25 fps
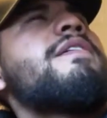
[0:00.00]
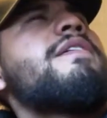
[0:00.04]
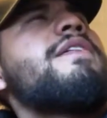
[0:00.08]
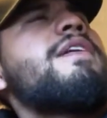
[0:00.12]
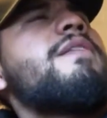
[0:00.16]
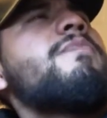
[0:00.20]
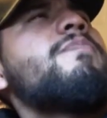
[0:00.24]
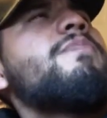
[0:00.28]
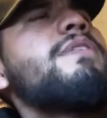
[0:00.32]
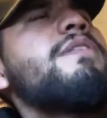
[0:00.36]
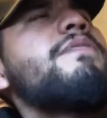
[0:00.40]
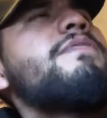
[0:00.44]
I
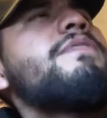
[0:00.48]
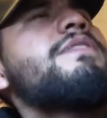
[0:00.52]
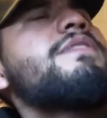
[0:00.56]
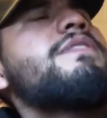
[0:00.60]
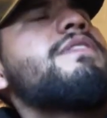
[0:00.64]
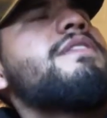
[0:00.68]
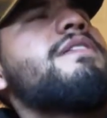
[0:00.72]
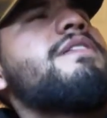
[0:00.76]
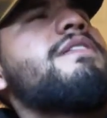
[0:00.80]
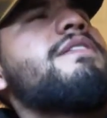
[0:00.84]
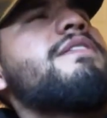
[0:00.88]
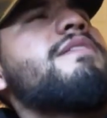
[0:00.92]
believe in
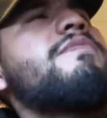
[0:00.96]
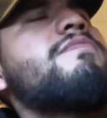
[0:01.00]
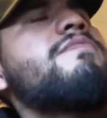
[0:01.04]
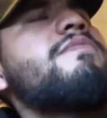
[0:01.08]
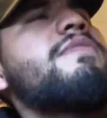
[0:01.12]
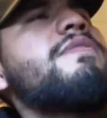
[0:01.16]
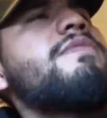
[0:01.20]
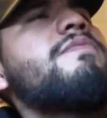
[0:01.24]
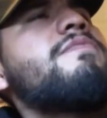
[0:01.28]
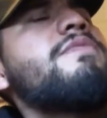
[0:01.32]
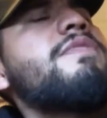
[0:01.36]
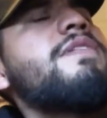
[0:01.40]
China that when,
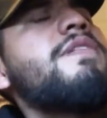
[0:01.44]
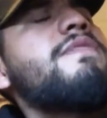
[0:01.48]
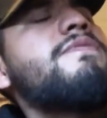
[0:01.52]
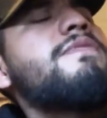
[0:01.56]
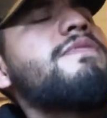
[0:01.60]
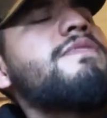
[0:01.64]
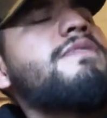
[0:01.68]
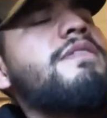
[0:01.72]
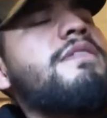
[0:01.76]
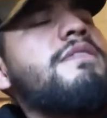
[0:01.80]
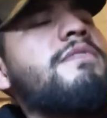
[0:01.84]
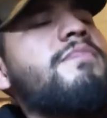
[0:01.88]
when they
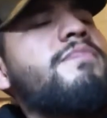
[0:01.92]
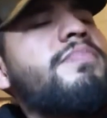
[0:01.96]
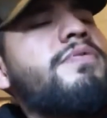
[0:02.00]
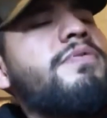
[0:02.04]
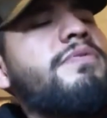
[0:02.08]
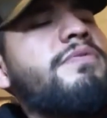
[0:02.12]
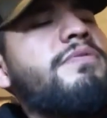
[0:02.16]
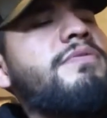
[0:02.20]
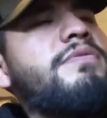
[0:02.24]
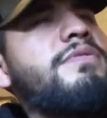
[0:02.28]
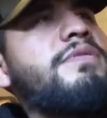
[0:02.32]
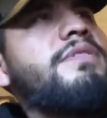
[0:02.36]
first started
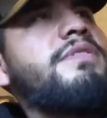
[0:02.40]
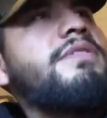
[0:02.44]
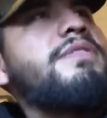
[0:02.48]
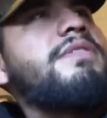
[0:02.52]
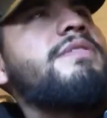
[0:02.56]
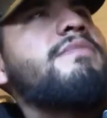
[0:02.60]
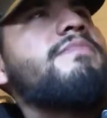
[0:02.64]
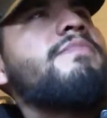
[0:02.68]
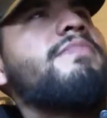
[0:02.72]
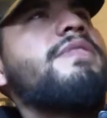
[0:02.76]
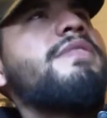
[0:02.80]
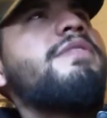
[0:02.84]
producing
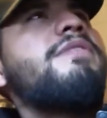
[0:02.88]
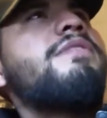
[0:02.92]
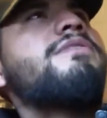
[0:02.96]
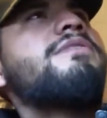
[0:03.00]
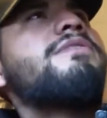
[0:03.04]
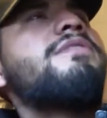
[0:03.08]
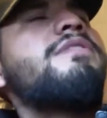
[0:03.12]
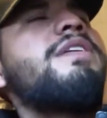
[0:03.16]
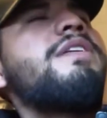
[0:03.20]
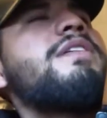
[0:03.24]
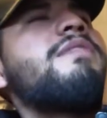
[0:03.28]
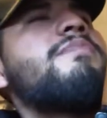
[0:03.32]
them, they
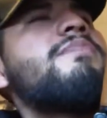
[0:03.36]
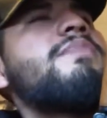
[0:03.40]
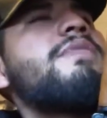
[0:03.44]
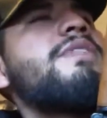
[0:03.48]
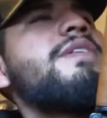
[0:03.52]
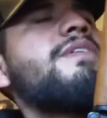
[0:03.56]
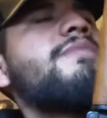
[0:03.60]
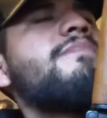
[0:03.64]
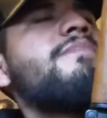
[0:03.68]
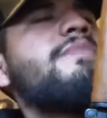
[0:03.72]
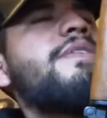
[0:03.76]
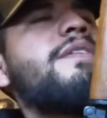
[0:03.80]
also had a
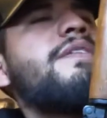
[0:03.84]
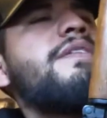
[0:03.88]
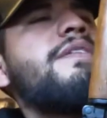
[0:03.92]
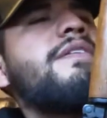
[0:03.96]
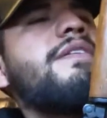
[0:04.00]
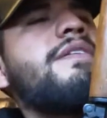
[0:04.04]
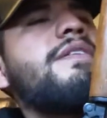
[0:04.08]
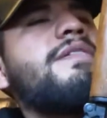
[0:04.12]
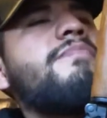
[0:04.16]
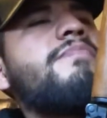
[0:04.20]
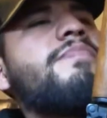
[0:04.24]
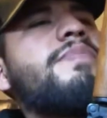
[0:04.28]
blade
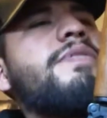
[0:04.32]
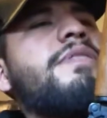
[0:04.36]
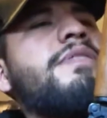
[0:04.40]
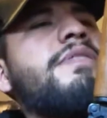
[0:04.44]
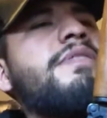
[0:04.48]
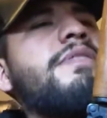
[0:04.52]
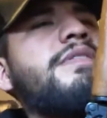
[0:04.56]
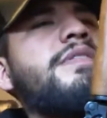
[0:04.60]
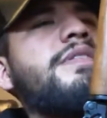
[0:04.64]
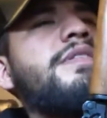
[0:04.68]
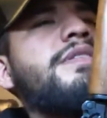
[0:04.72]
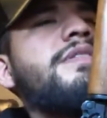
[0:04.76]
bayonet,
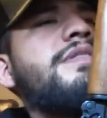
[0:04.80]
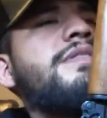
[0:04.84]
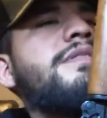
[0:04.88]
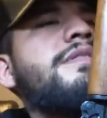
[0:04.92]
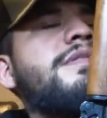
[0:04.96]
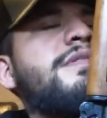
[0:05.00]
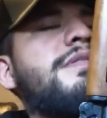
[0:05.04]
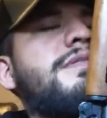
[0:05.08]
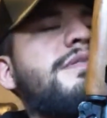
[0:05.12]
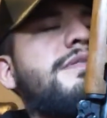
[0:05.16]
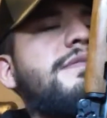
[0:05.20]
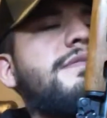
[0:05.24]
but
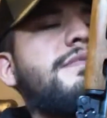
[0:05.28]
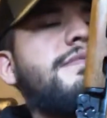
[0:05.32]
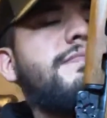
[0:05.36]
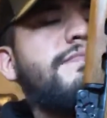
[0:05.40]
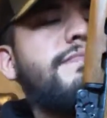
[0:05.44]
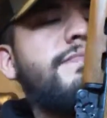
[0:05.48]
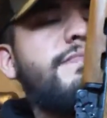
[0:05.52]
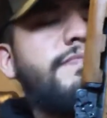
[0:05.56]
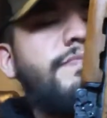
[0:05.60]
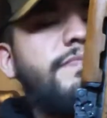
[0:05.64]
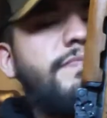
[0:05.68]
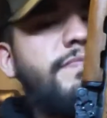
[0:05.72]
these, um,
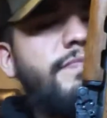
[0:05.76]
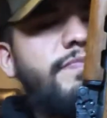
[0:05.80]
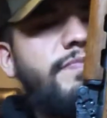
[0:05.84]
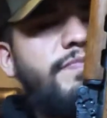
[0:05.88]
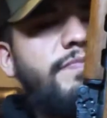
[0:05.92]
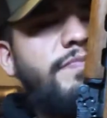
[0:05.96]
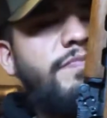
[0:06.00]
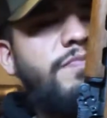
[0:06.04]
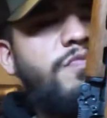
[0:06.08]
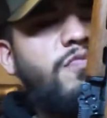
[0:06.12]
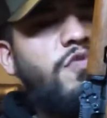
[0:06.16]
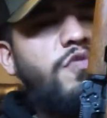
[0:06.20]

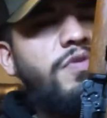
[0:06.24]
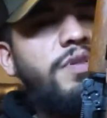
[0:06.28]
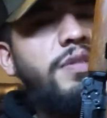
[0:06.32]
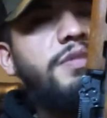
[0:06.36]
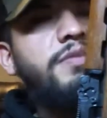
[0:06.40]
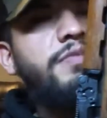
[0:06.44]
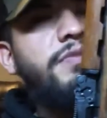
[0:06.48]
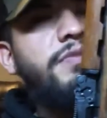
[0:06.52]
well, this